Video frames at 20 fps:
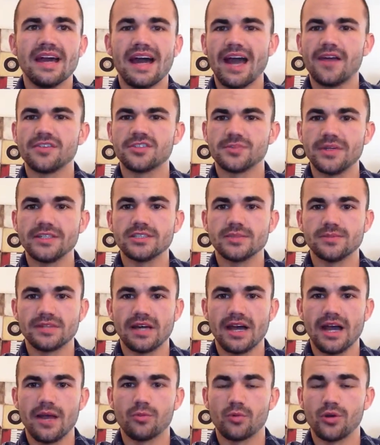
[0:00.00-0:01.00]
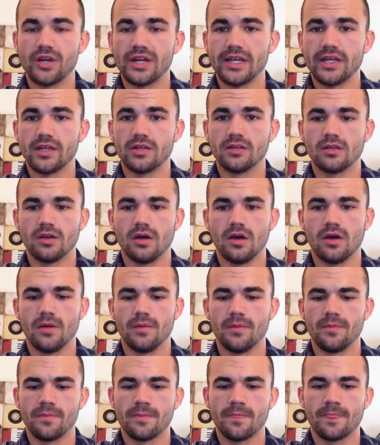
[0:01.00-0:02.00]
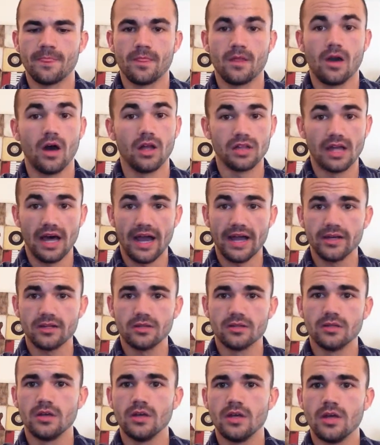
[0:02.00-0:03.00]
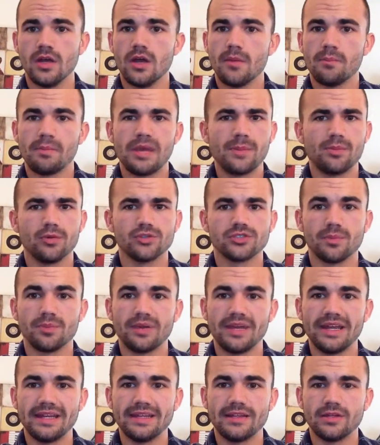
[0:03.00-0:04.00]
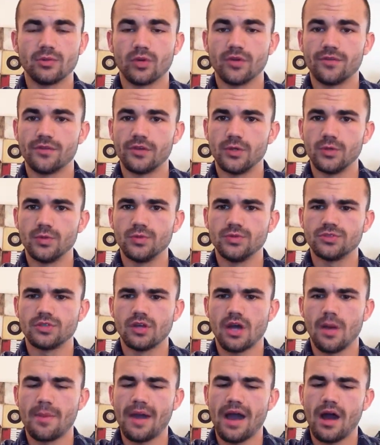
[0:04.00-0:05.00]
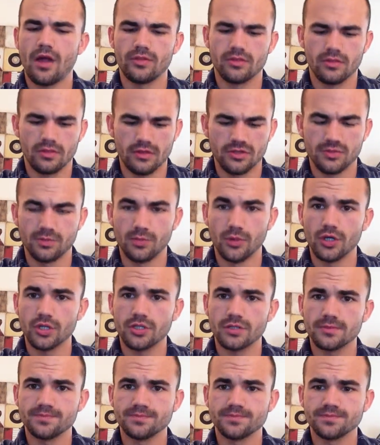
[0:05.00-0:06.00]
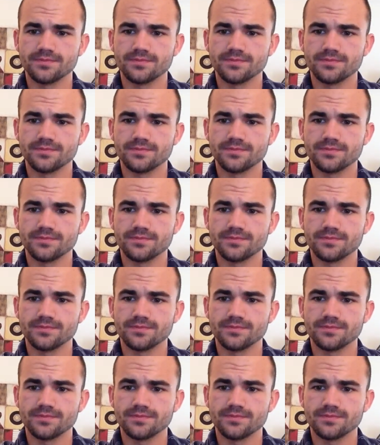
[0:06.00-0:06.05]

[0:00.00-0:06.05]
I have spent some time reading um, online people's opinion reviews about this book,